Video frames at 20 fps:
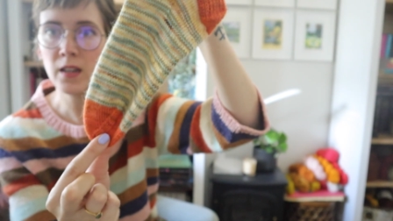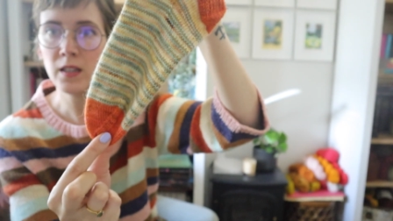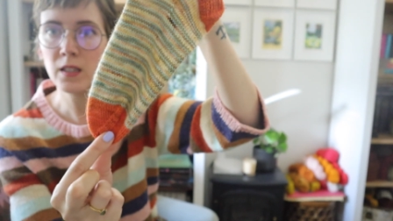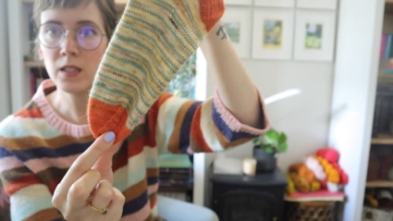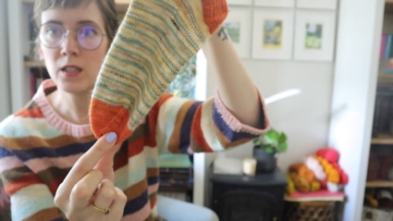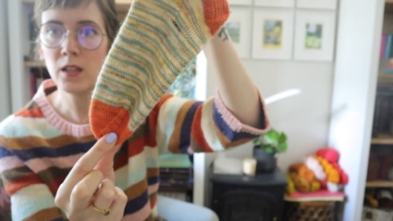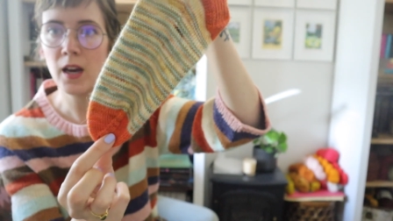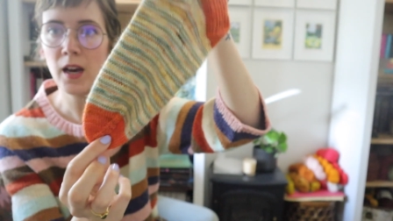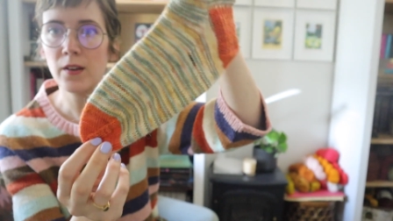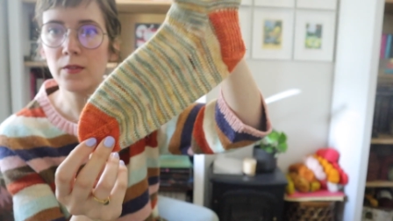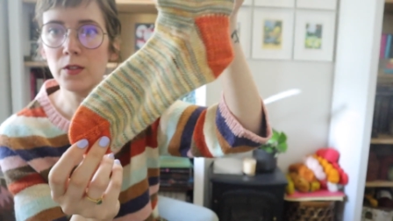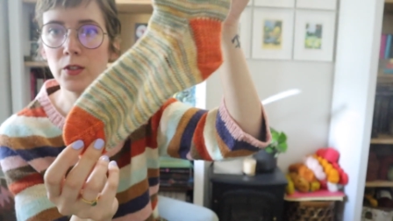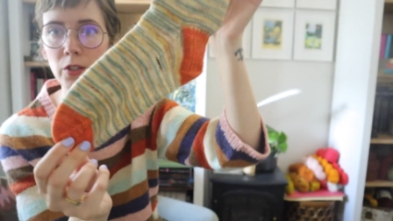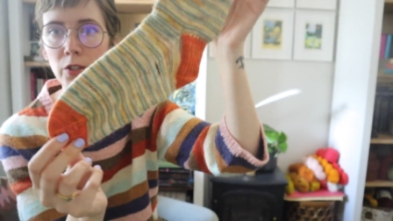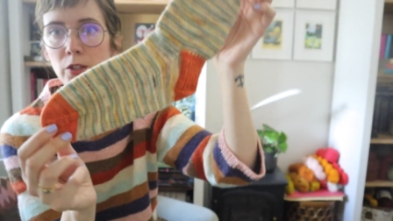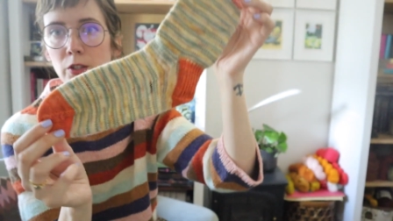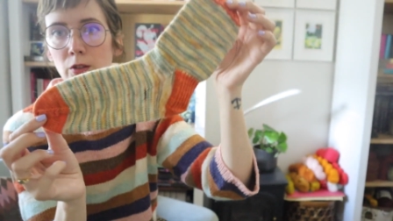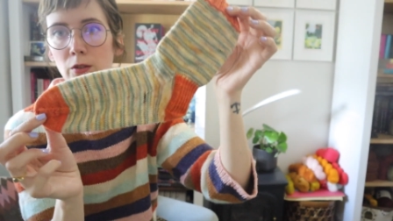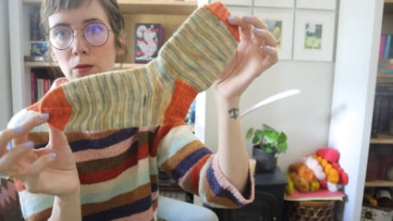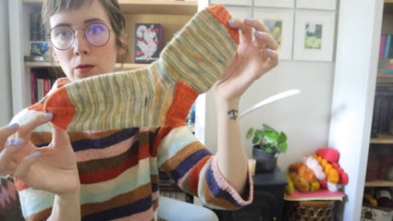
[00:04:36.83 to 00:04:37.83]
I still have
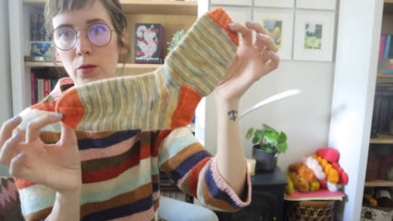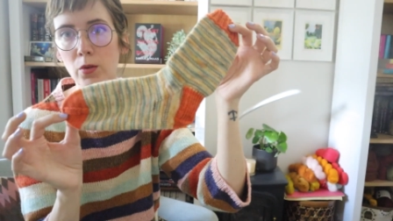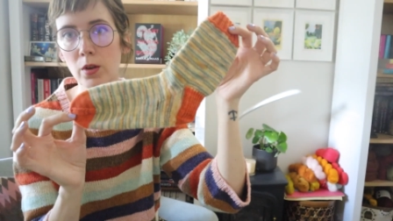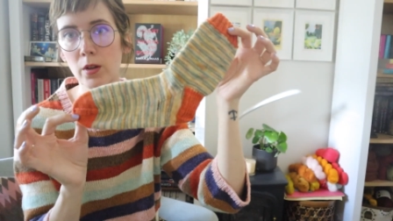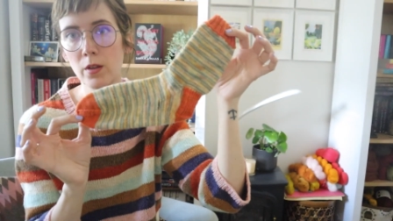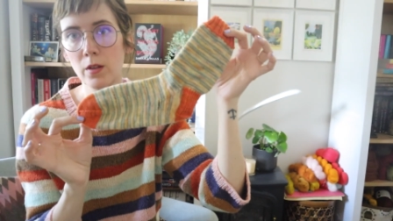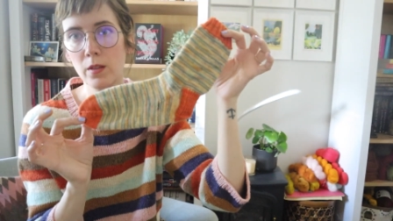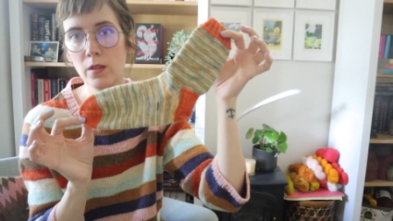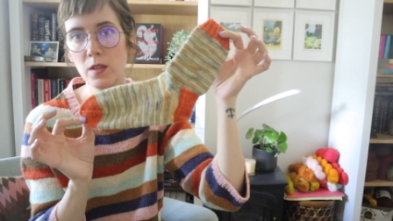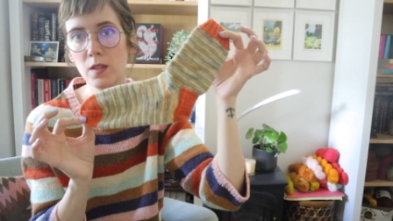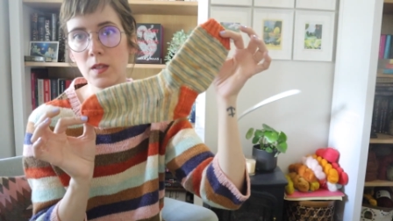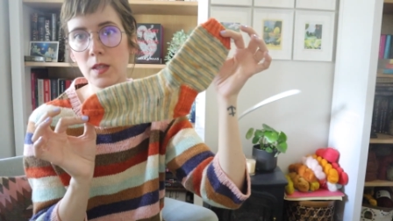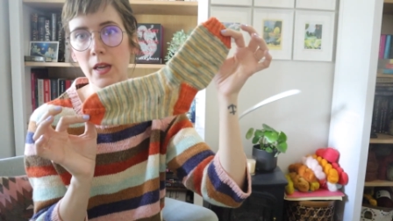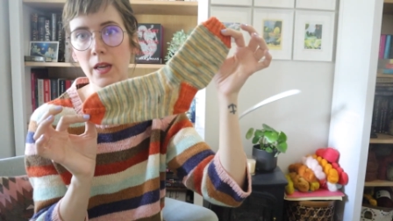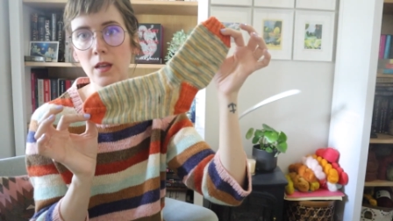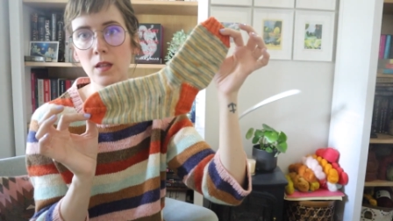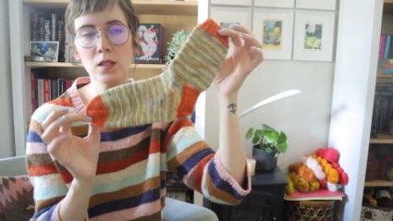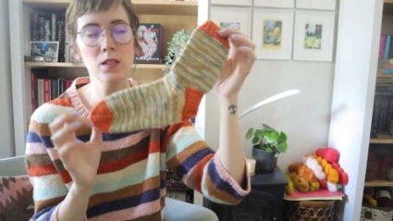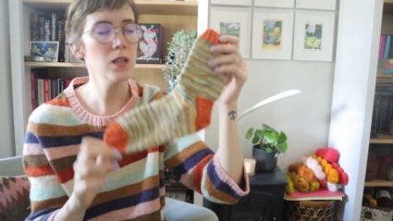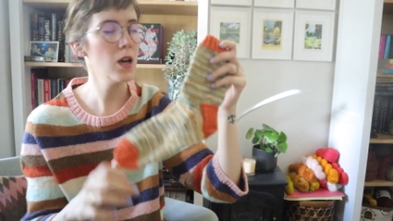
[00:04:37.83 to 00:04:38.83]
to do the
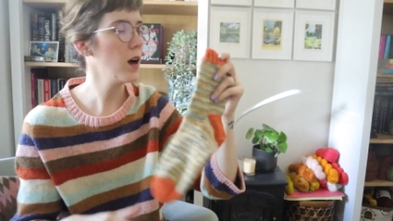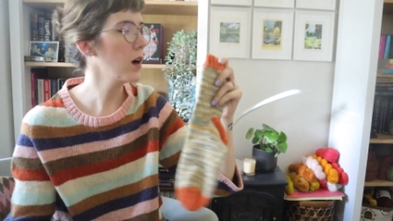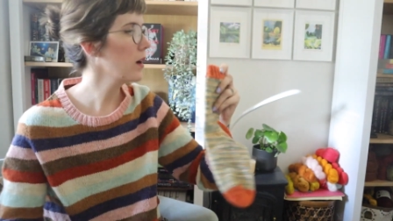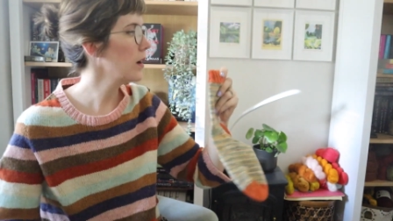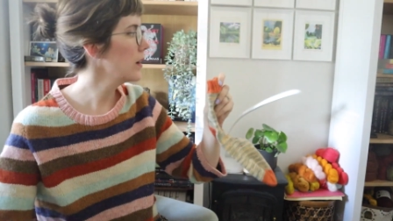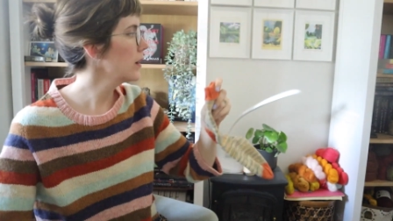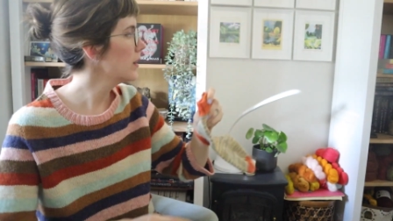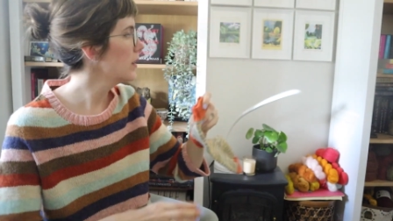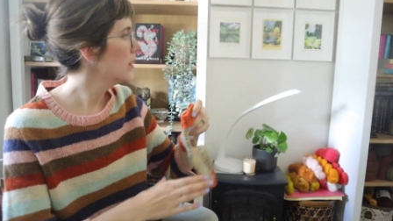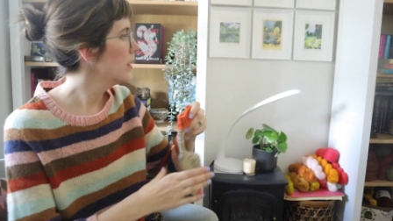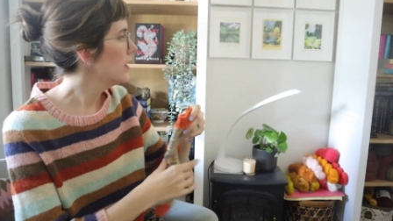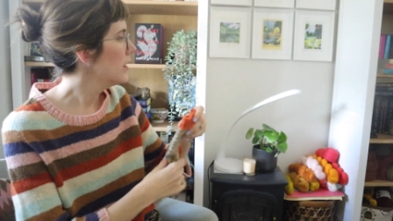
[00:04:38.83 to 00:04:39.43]
second sock,